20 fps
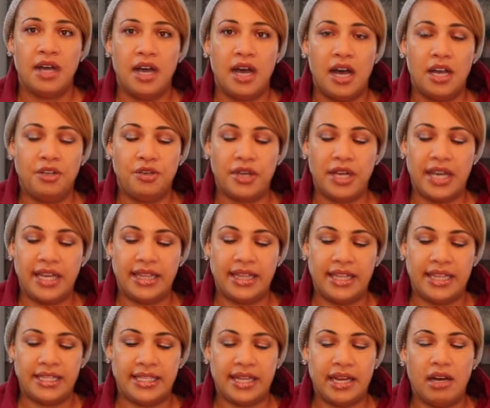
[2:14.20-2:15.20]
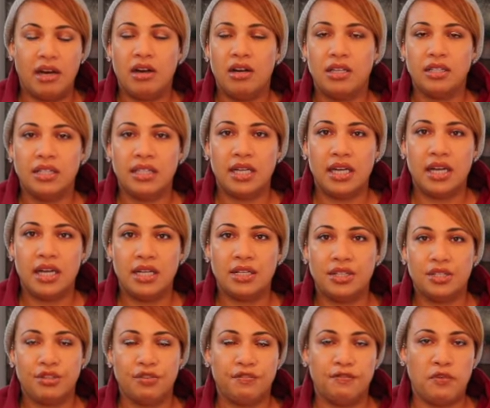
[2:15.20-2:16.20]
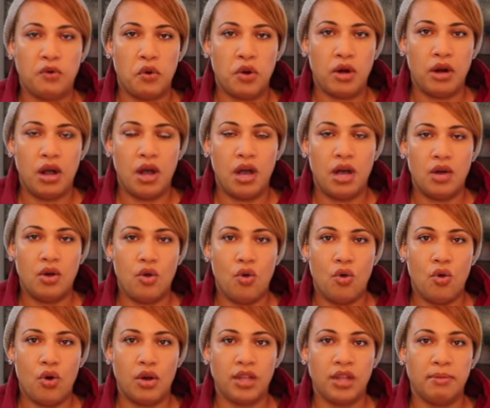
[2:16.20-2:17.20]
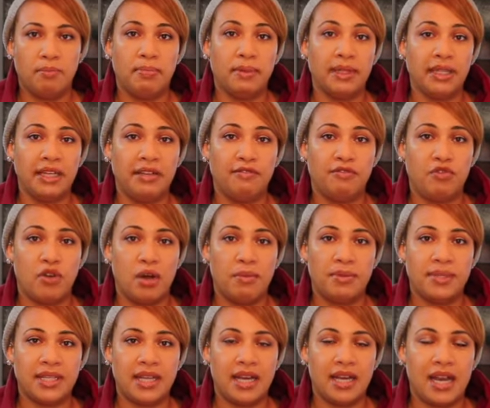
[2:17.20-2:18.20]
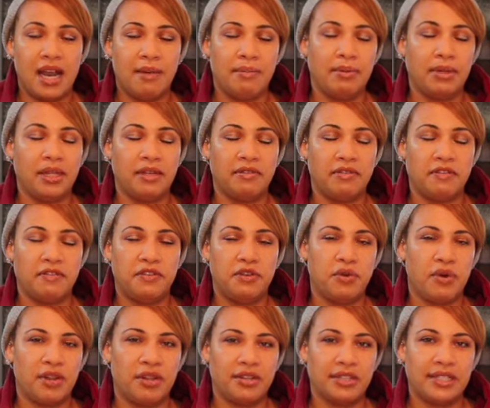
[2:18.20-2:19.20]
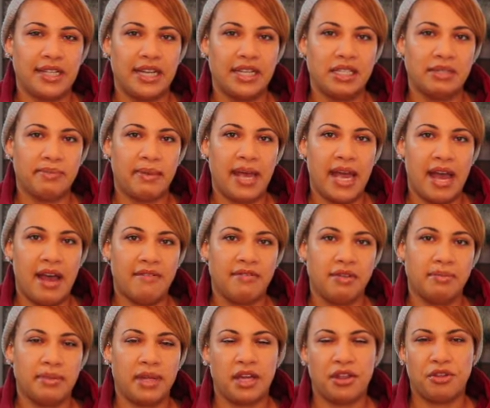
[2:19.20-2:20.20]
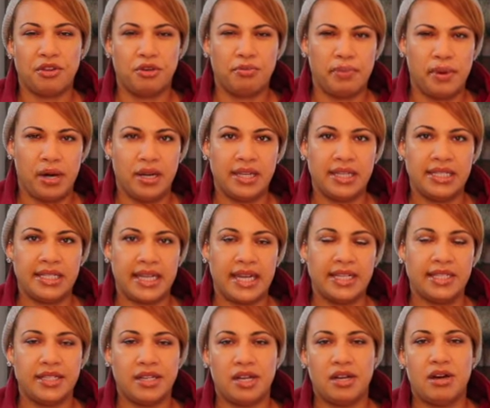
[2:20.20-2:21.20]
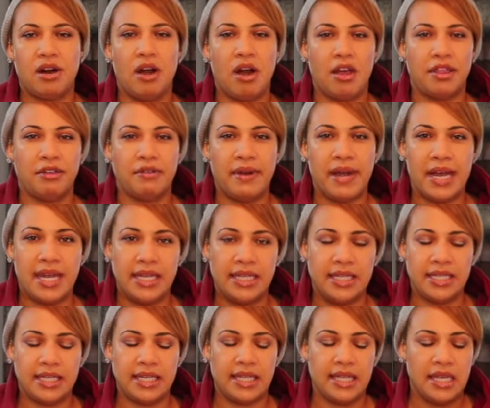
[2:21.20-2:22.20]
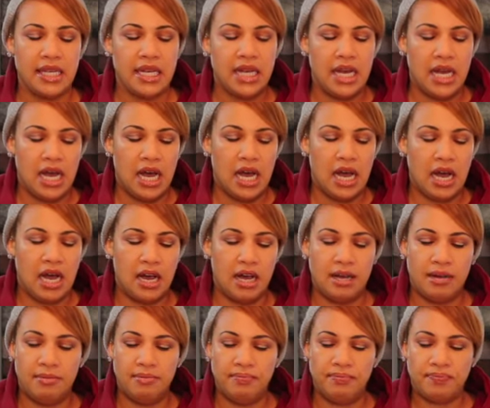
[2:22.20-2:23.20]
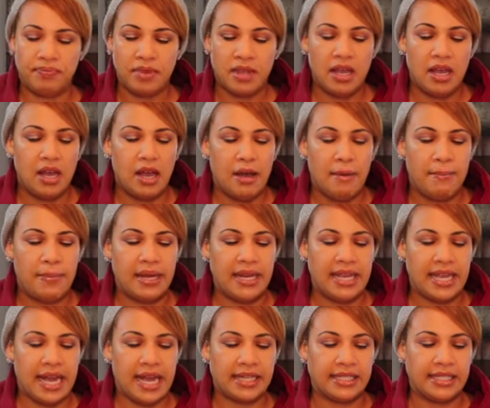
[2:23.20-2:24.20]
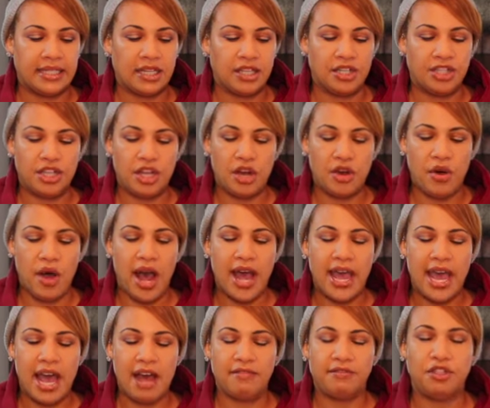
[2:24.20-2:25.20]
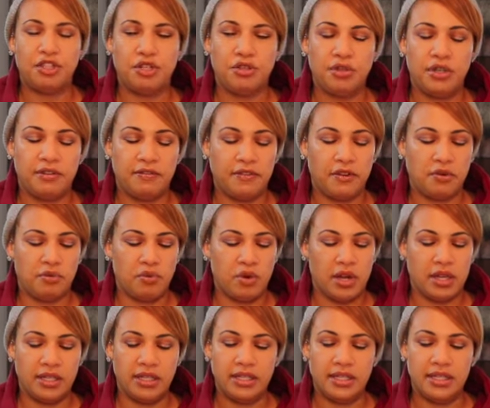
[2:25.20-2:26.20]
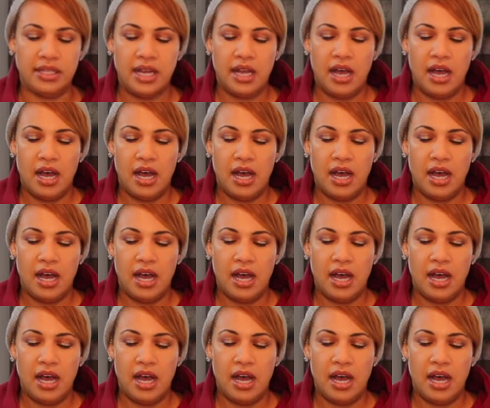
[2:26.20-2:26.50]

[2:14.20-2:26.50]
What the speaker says: You can get these at ULTA, SEPHORA, or the Belif website. I believe a few other sites may have them, like third-party sites that are authorized. But yes, so I have two different ones.